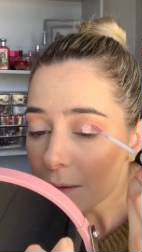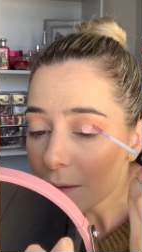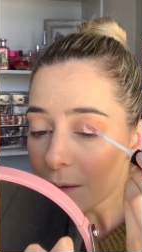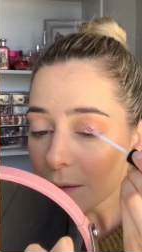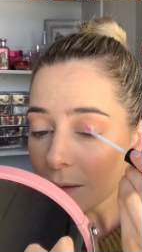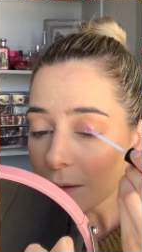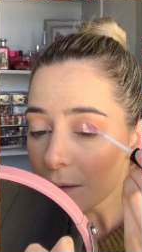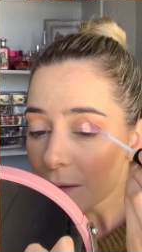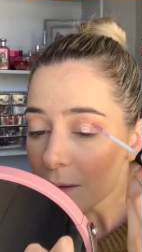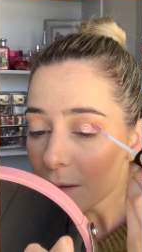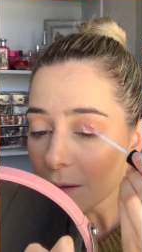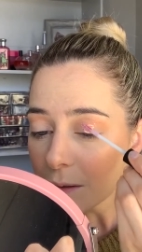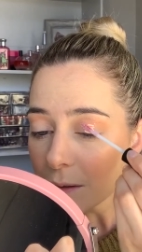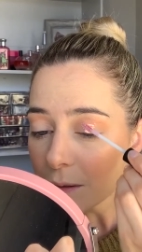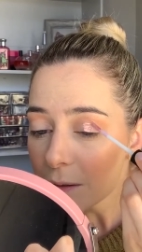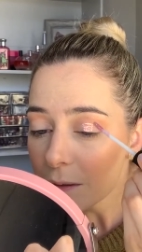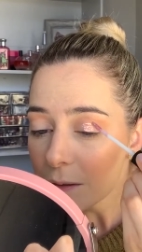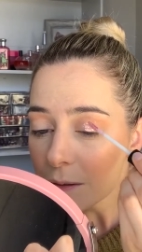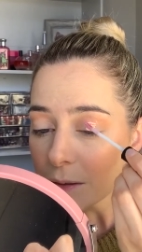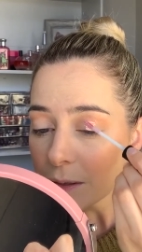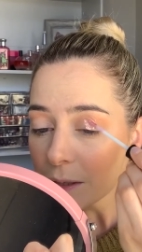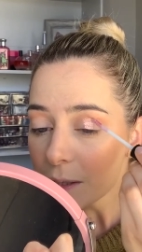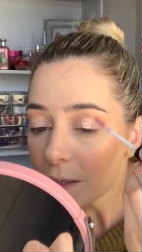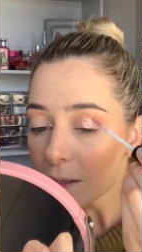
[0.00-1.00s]

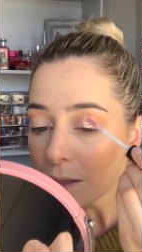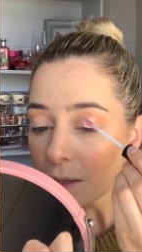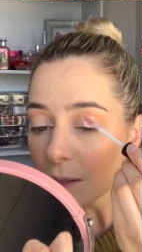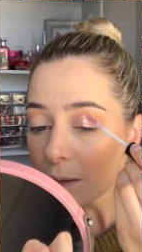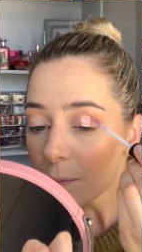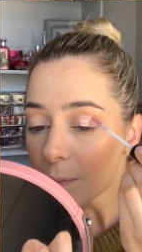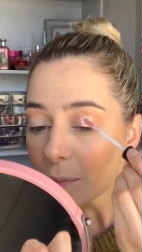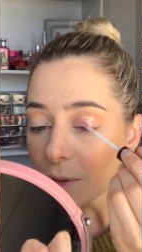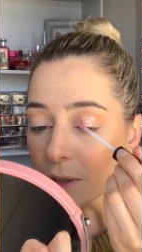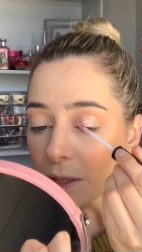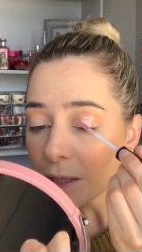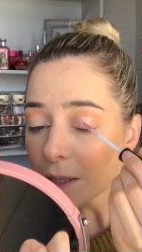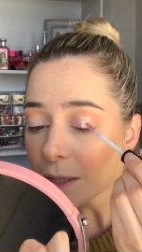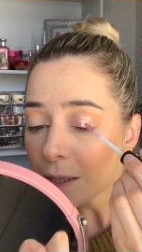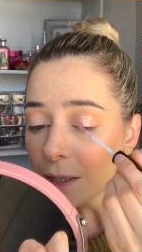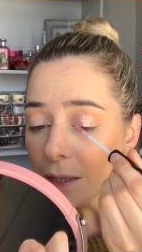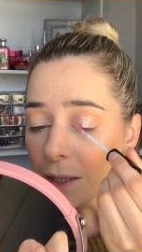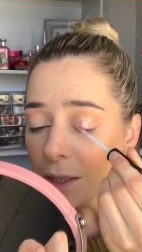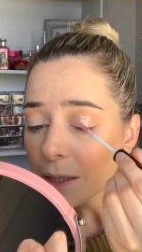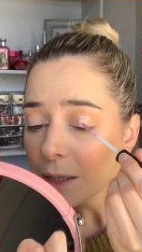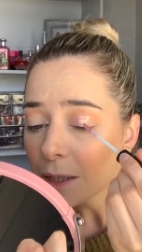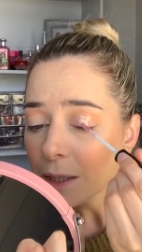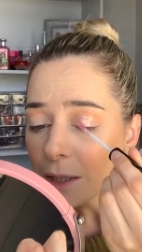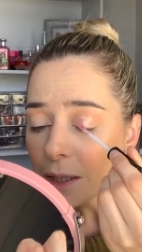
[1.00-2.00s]
Oh, it's so
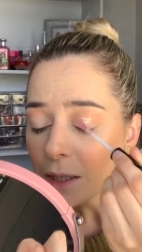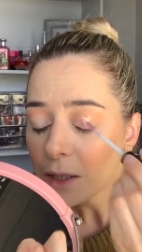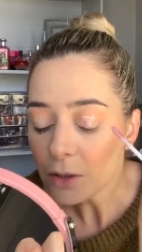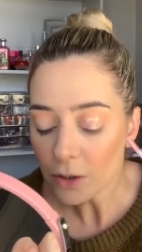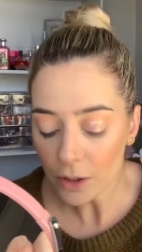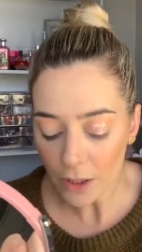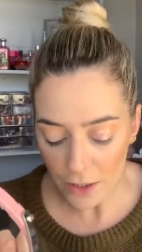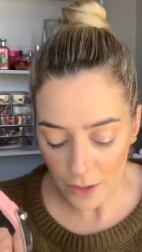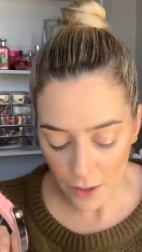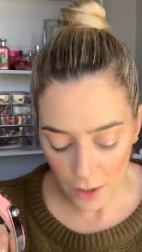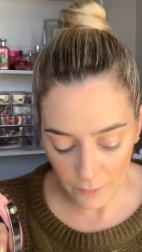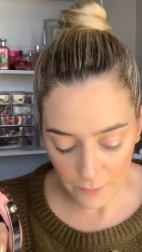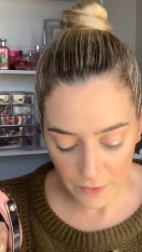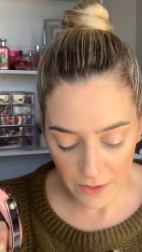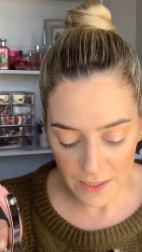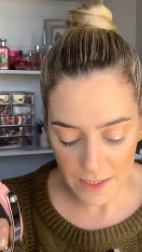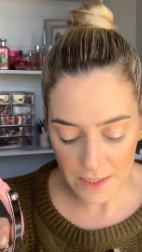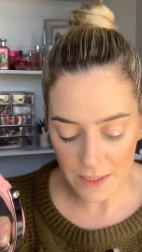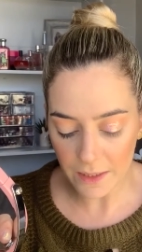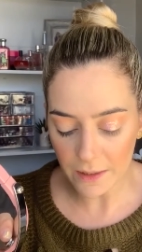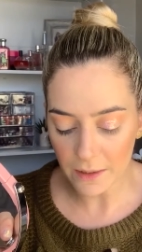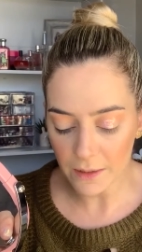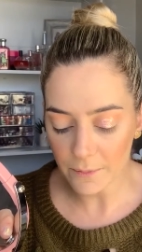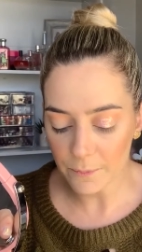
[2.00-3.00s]
pretty. You can
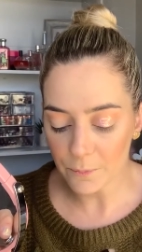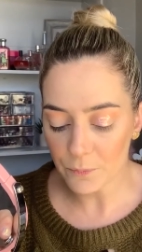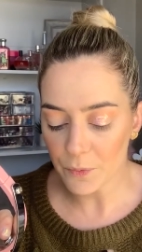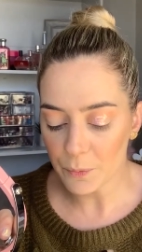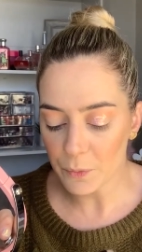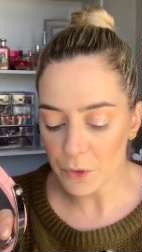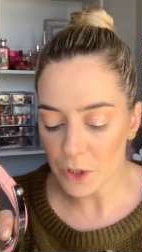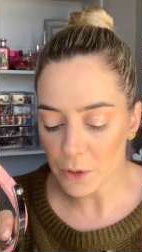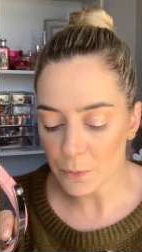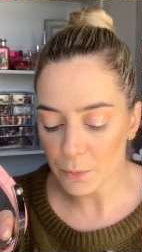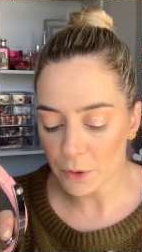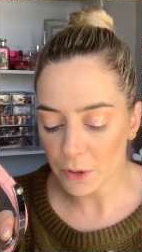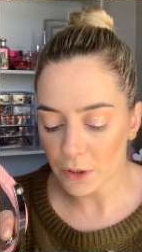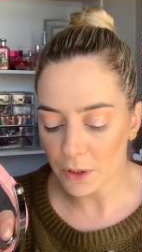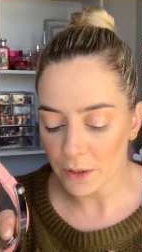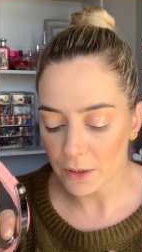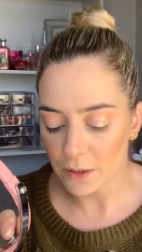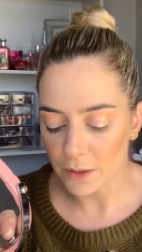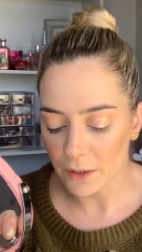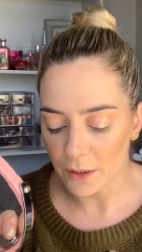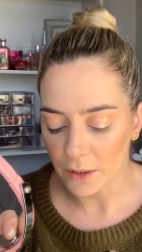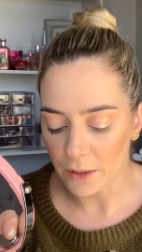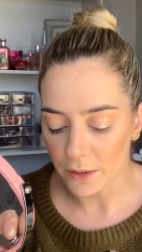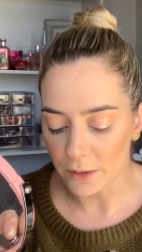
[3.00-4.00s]
obviously, let me just put
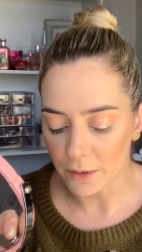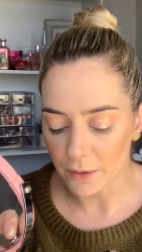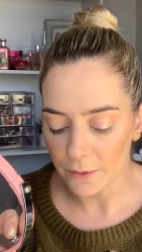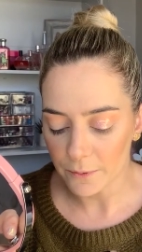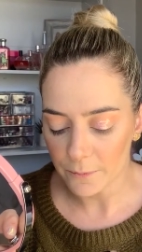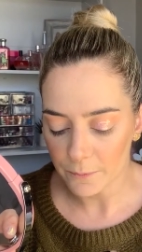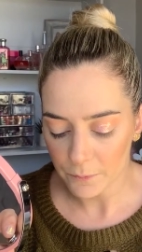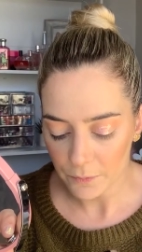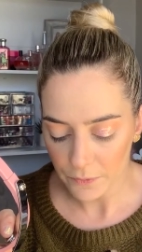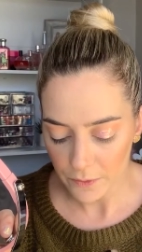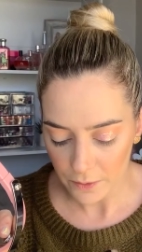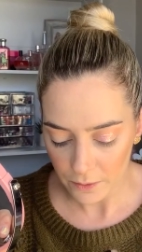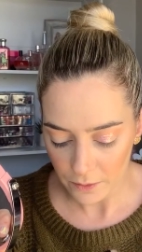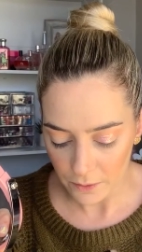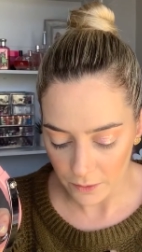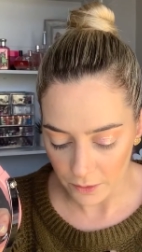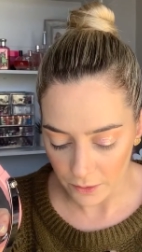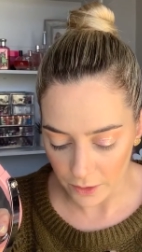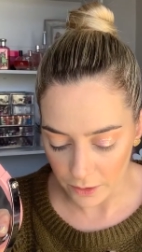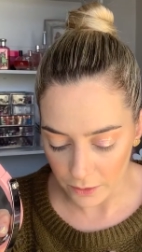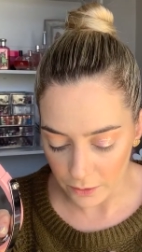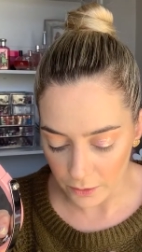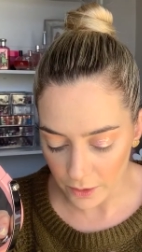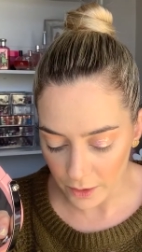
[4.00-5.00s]
that down.
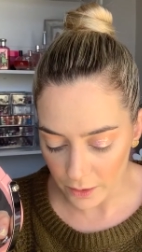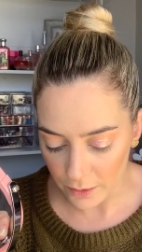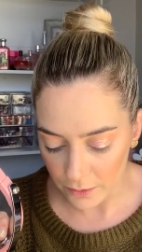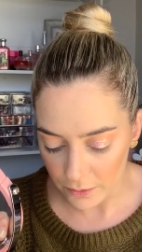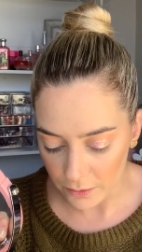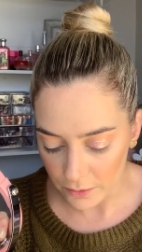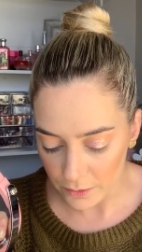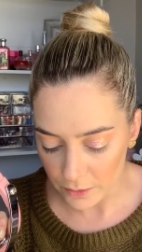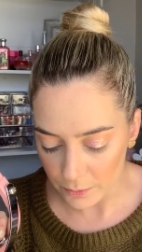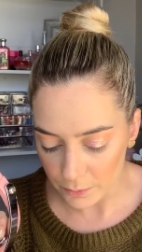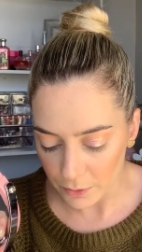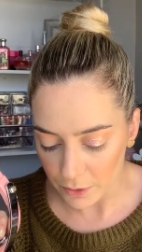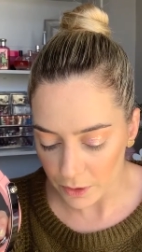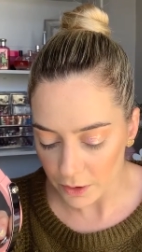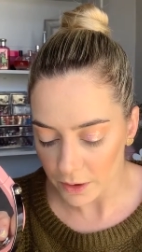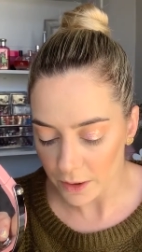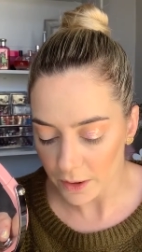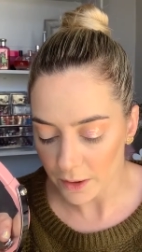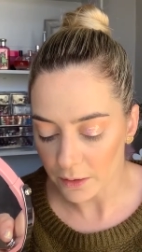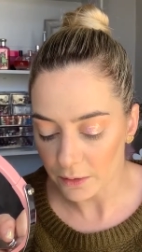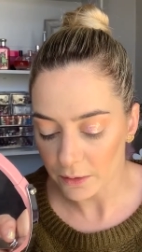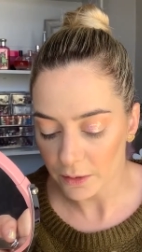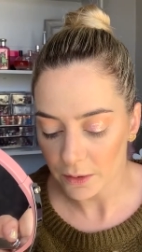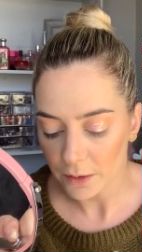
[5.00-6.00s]
Okay, you can't put it
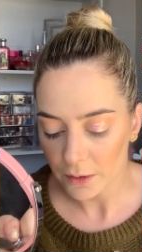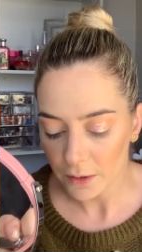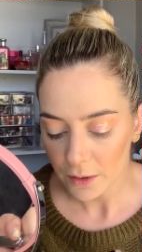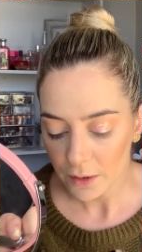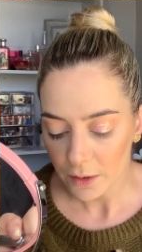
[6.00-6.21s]
down.